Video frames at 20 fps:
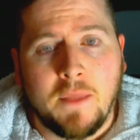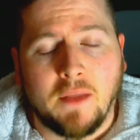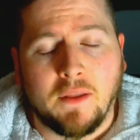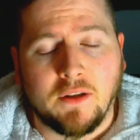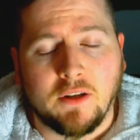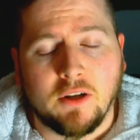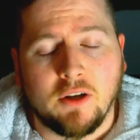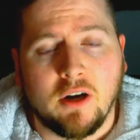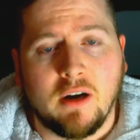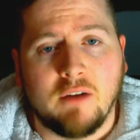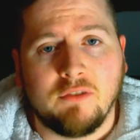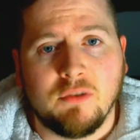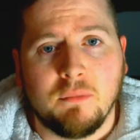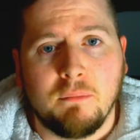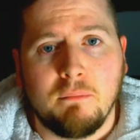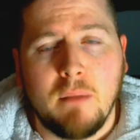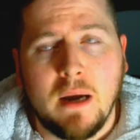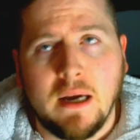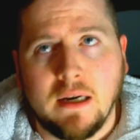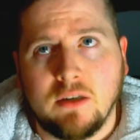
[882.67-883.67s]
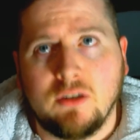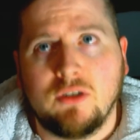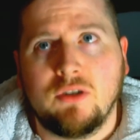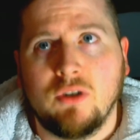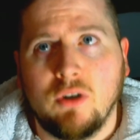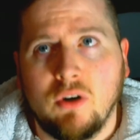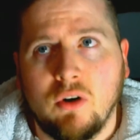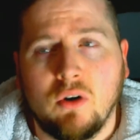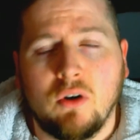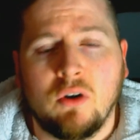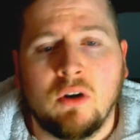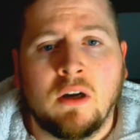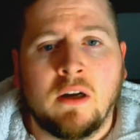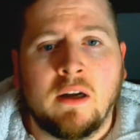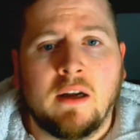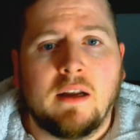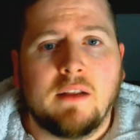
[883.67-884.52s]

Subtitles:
I think they're going to have to make sure